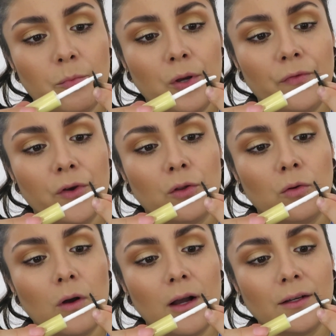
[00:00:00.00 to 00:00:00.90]
put the
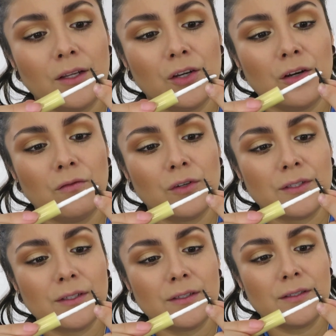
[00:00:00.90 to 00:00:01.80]
glue on here
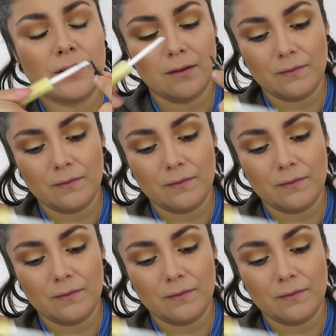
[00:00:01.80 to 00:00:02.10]
versus